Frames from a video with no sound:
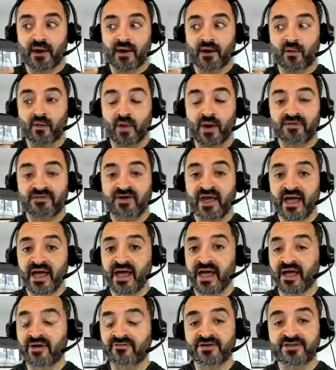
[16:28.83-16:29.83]
one
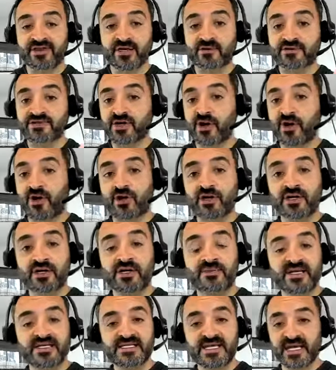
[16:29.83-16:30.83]
day everything was all going
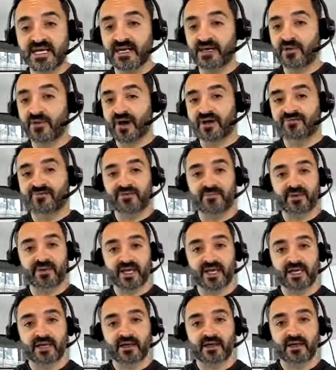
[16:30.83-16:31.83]
to be taken away from
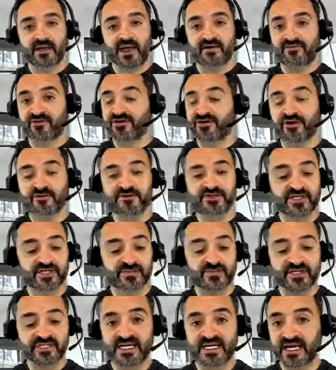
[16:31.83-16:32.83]
me everything was going to
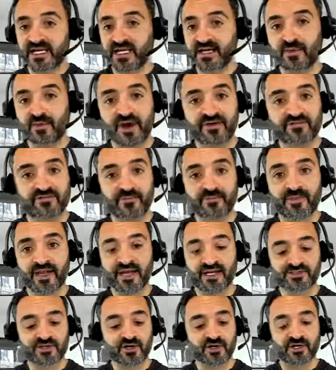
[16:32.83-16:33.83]
be taken away from
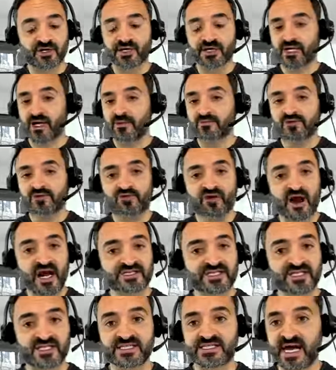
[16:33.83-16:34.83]
me. It's all going to come
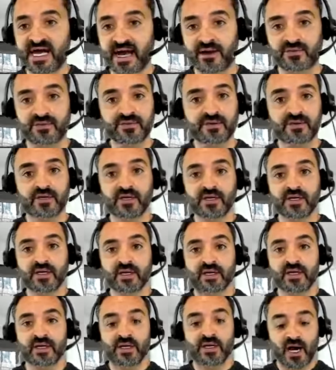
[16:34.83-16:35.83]
crashing down.
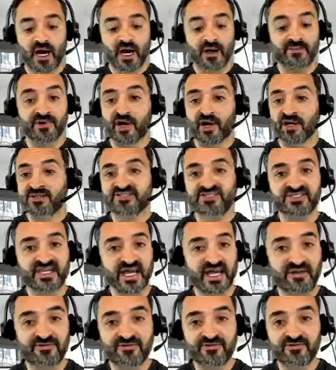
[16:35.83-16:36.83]
I'm not
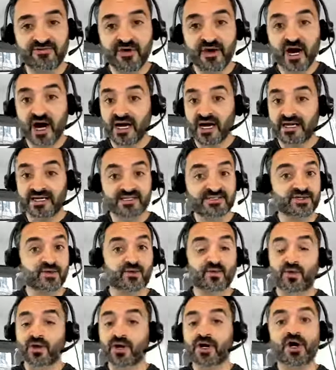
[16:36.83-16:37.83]
safe. I need to
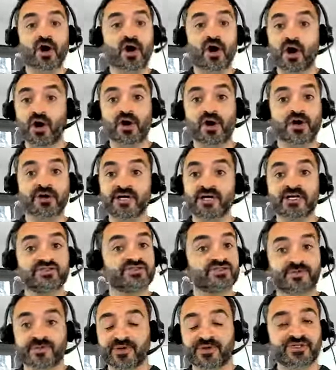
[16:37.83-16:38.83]
work hard
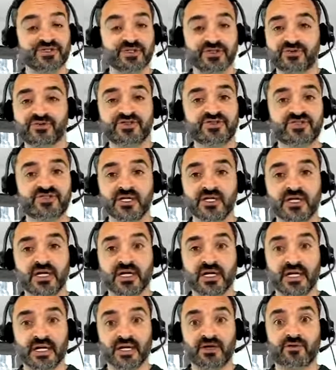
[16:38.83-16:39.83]
to produce
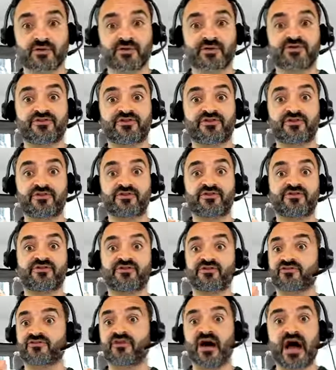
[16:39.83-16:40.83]
in order to
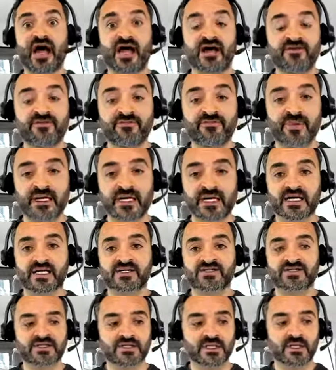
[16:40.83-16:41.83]
survive
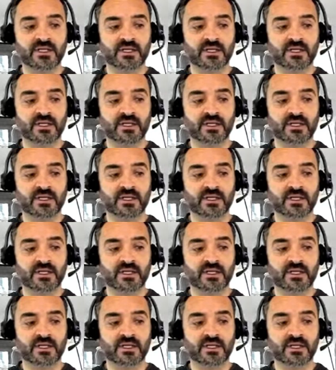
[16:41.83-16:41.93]
because